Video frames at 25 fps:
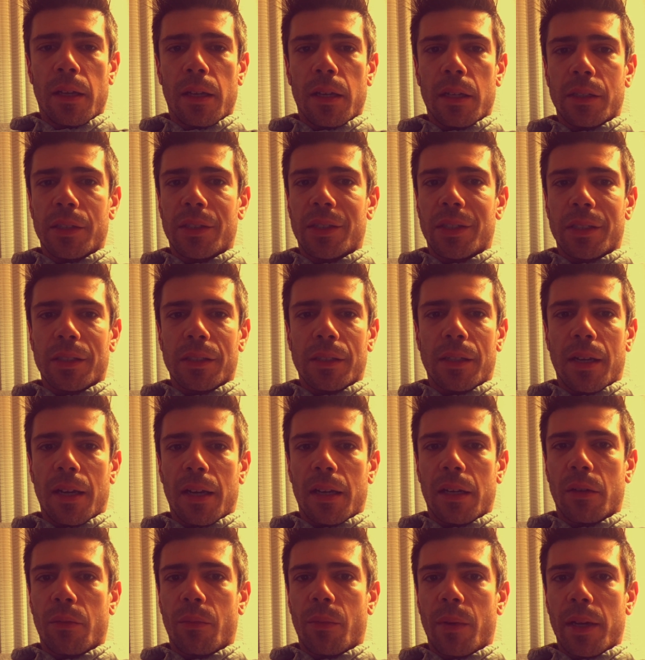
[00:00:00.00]
as just the
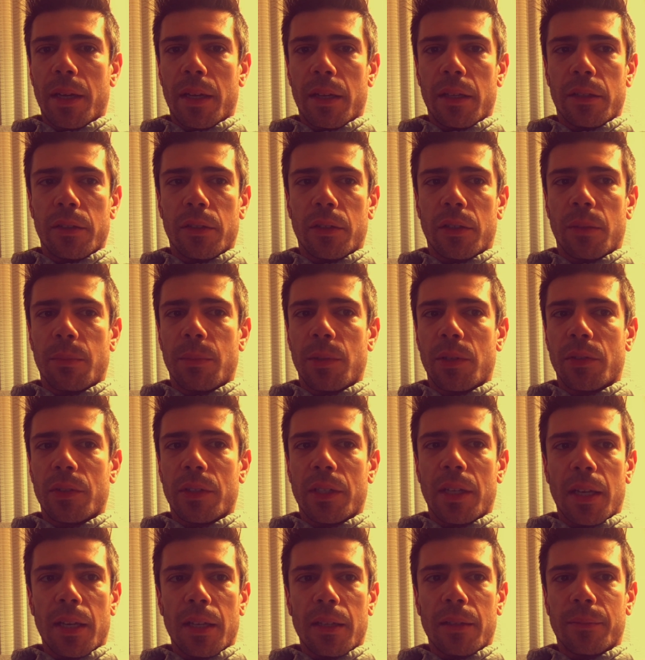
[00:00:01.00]
kind of way to
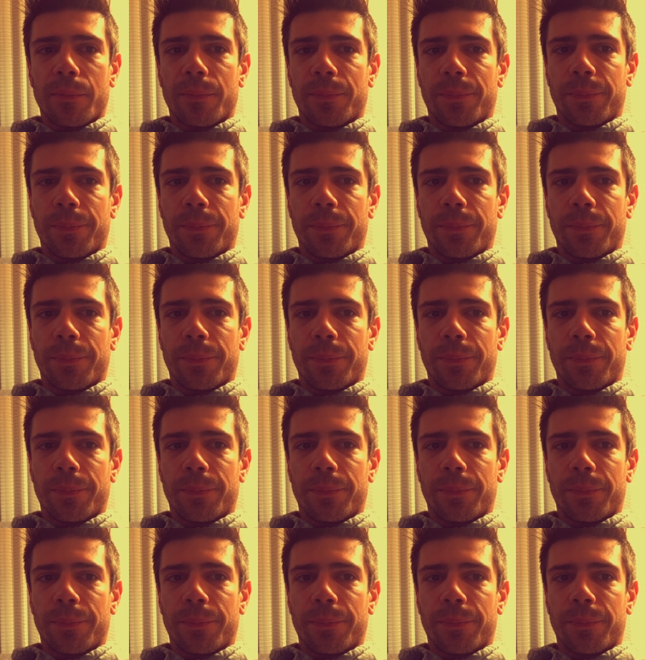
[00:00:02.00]
communicate